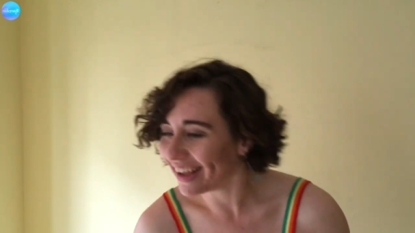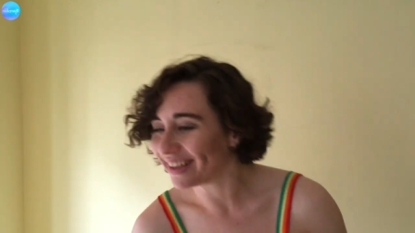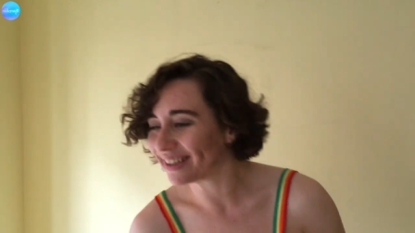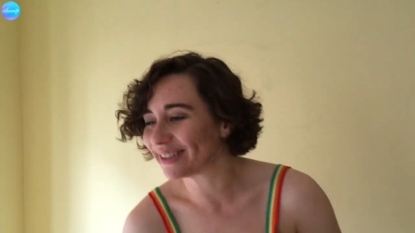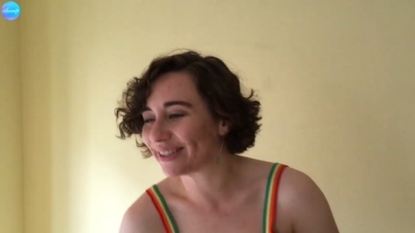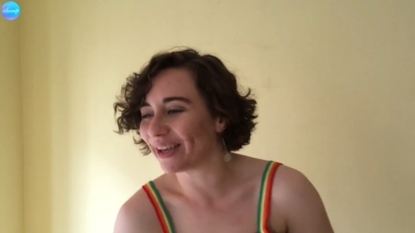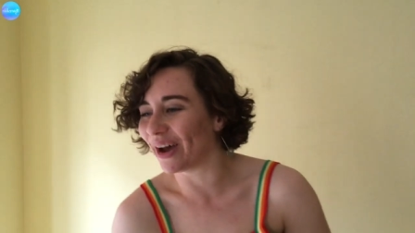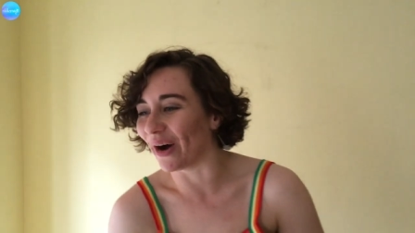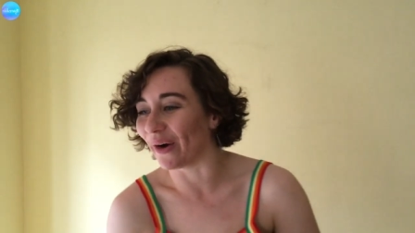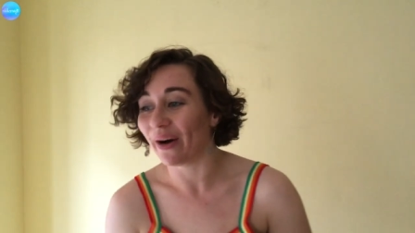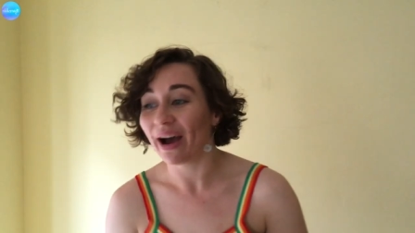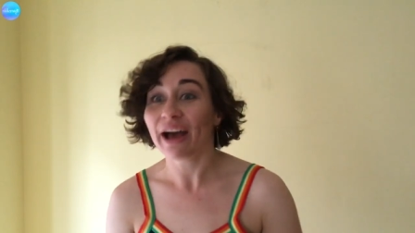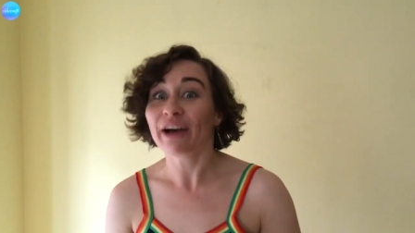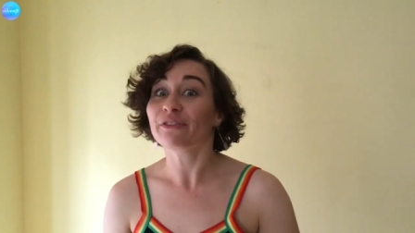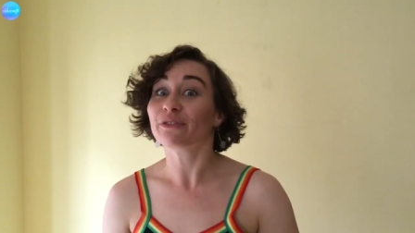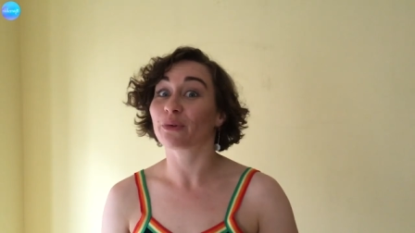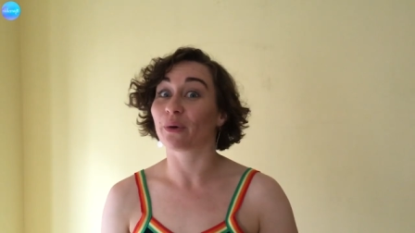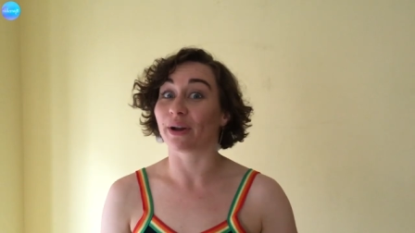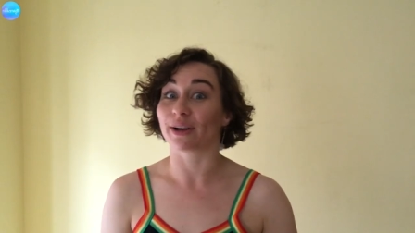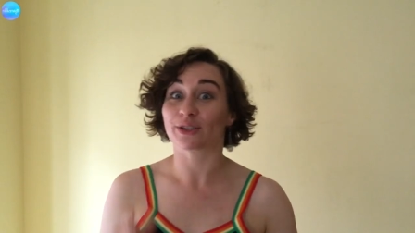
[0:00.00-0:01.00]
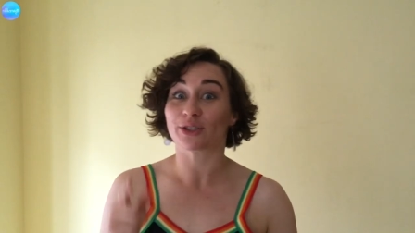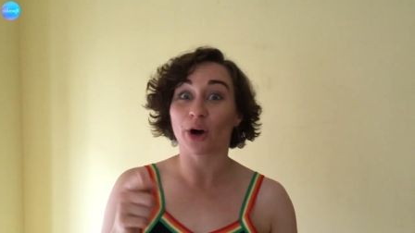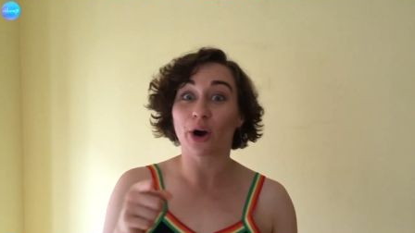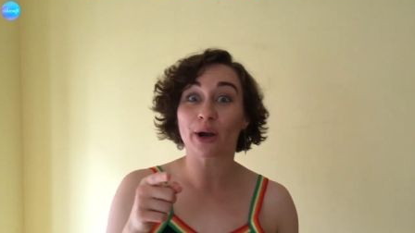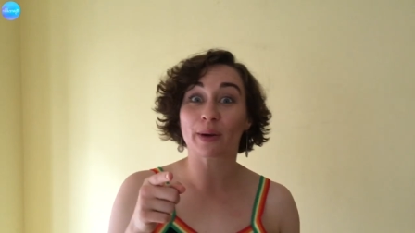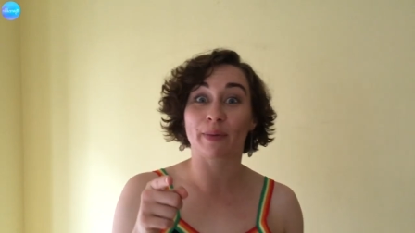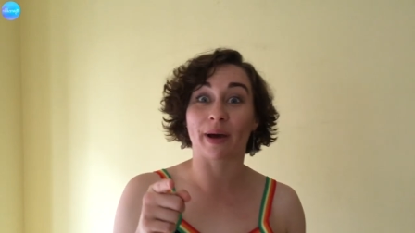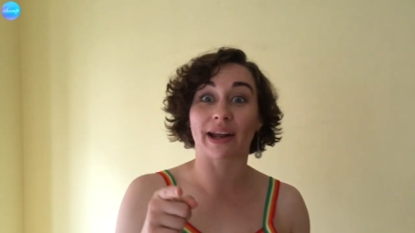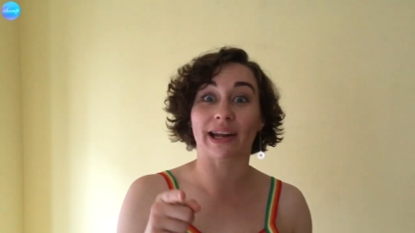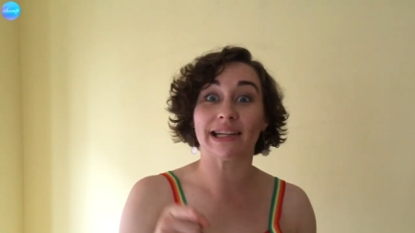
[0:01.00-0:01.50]
So if you want to
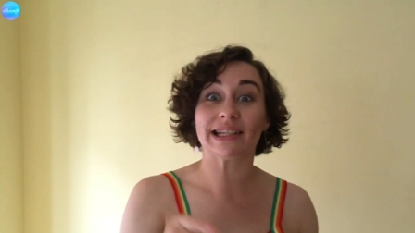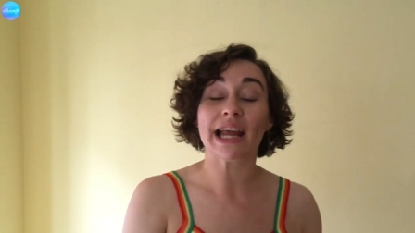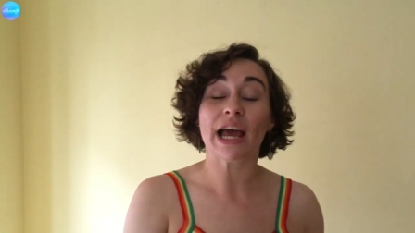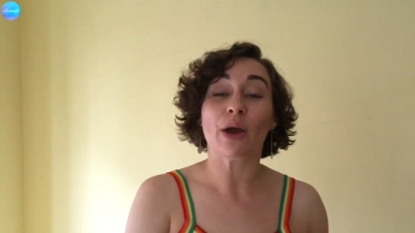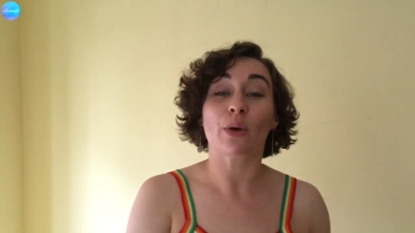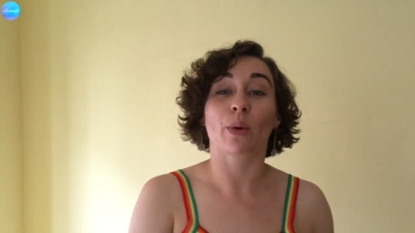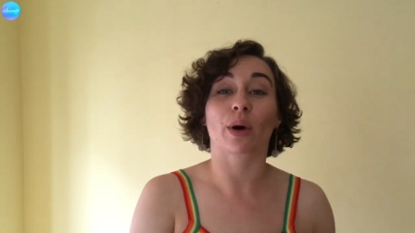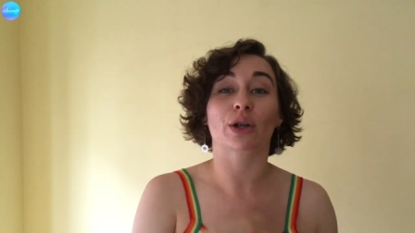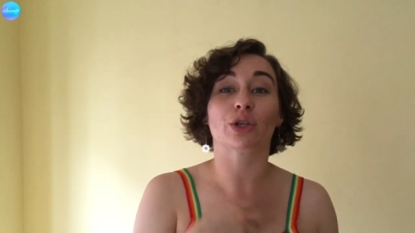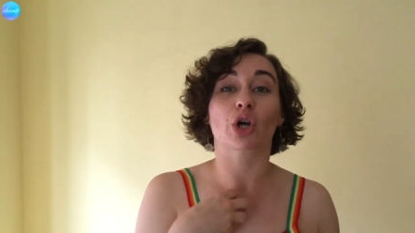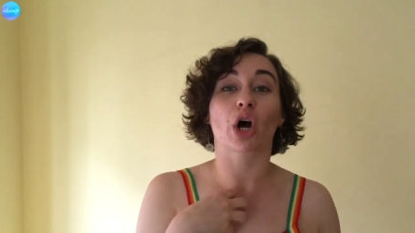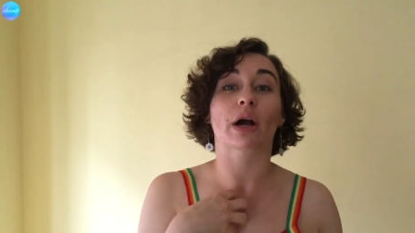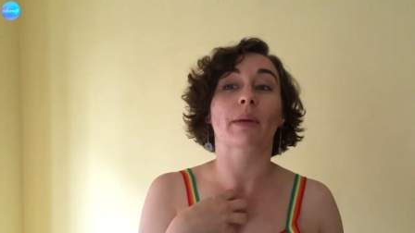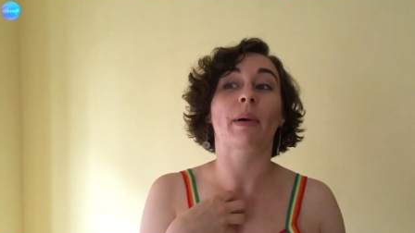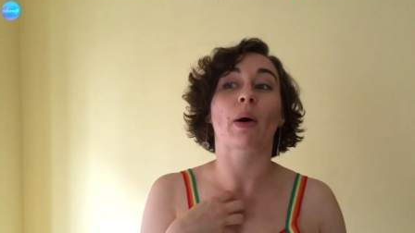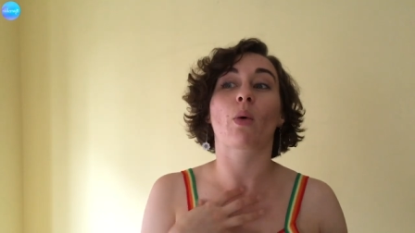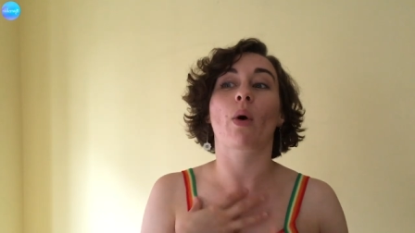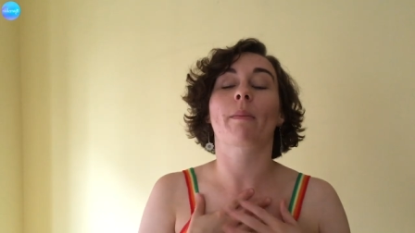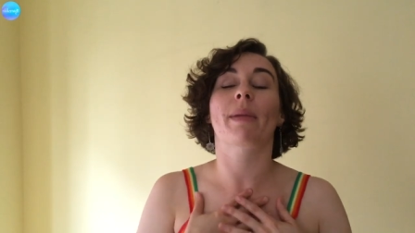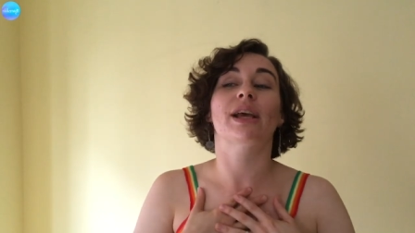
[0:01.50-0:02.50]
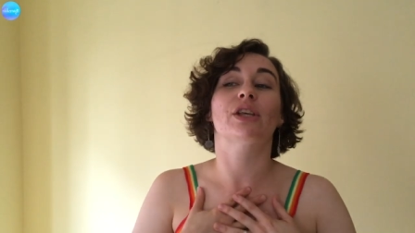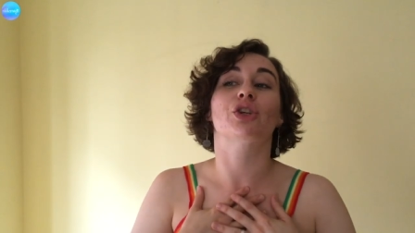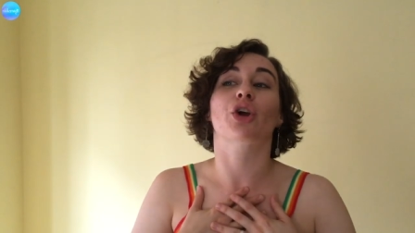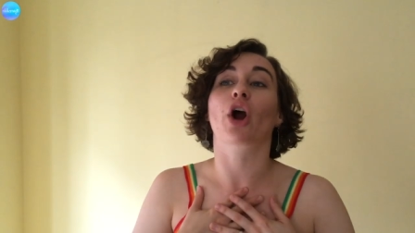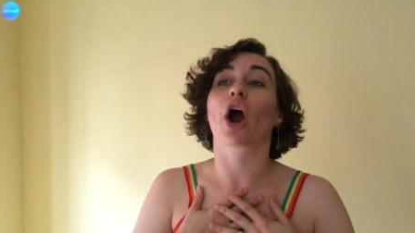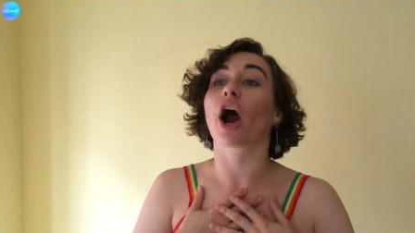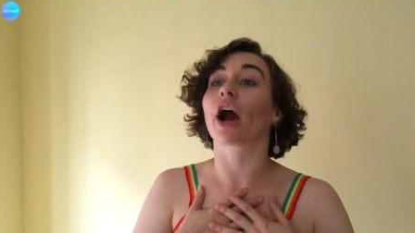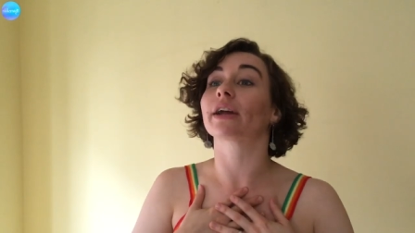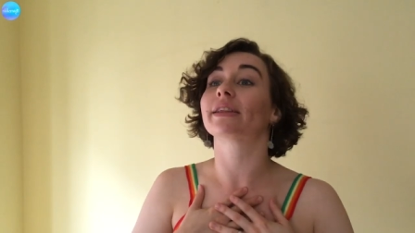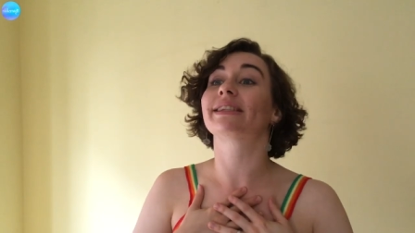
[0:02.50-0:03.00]
talk about it, you want to talk about what makes your
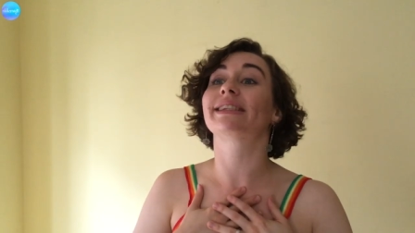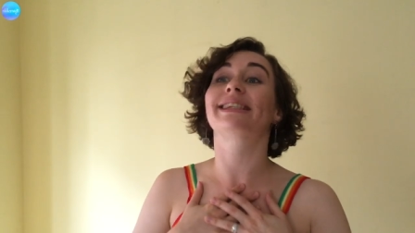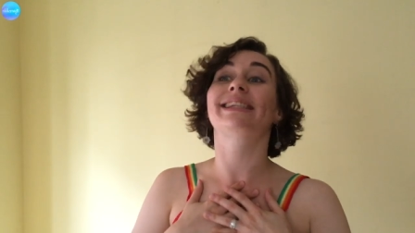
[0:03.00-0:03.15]
heart